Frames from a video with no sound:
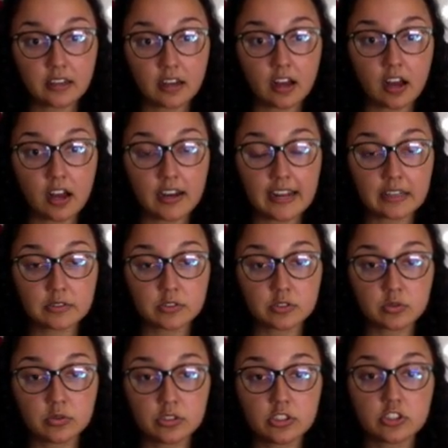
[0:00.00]
on
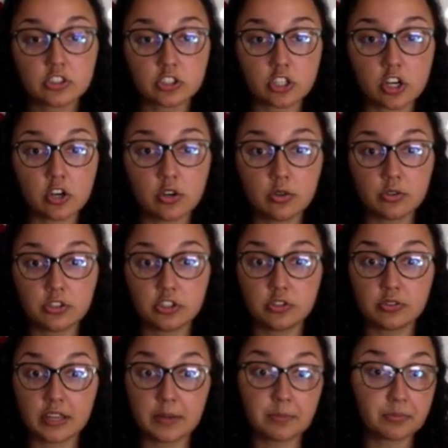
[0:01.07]
Outschool so you
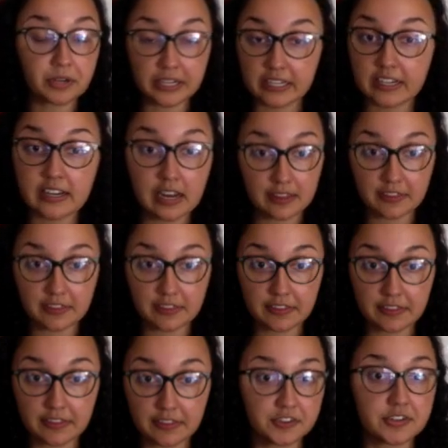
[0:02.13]
can bring in
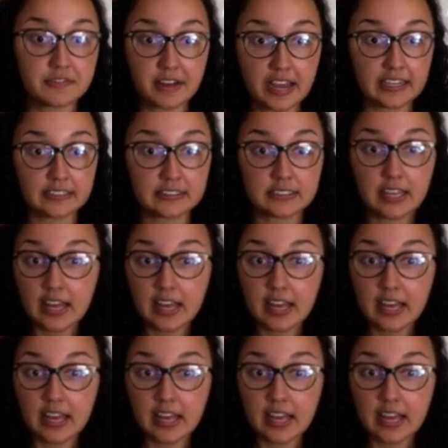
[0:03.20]
another device.